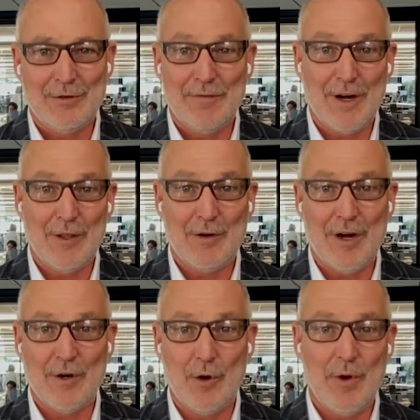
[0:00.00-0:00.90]
So far,
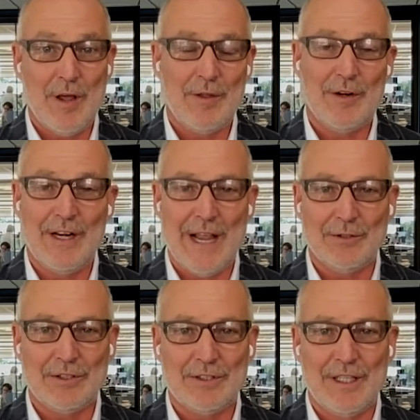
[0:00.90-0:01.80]
there are no other
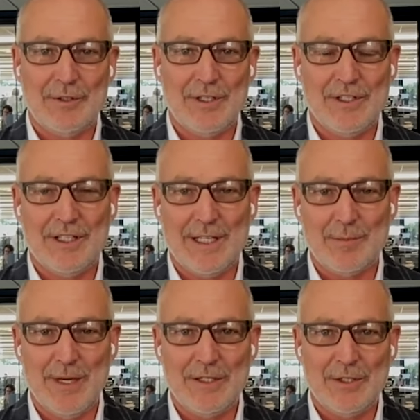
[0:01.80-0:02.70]
announced entrants in
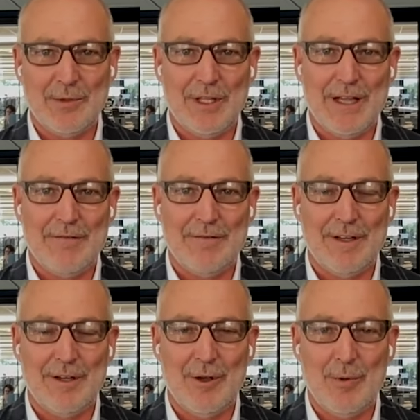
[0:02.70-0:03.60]
that space, so we'll
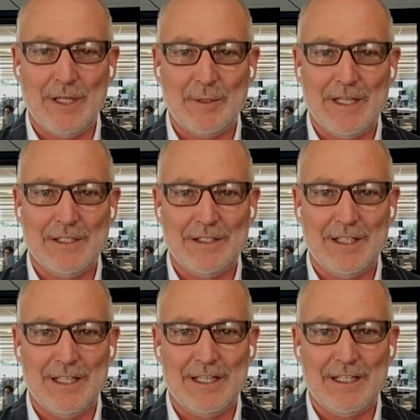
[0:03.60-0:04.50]
have uh, all white
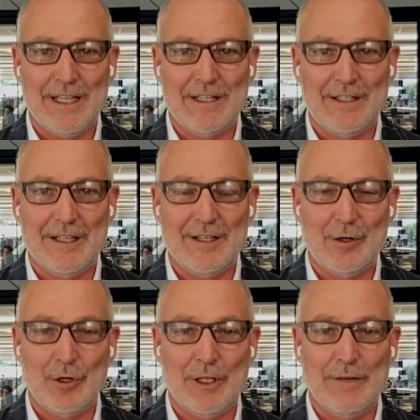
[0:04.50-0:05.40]
space and get
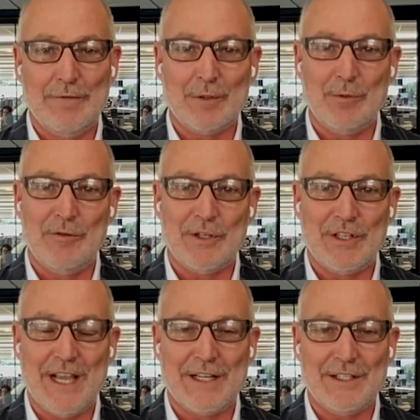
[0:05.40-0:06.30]
uh, early first
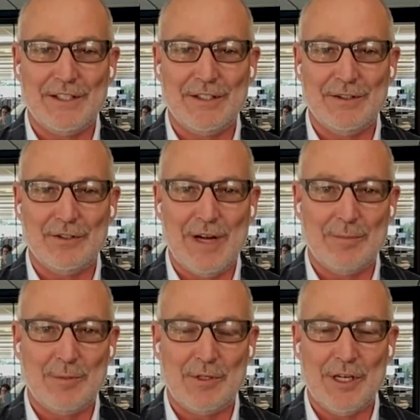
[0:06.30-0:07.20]
mover status to
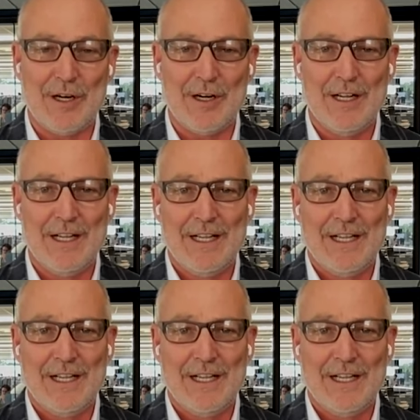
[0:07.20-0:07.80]
grab some share.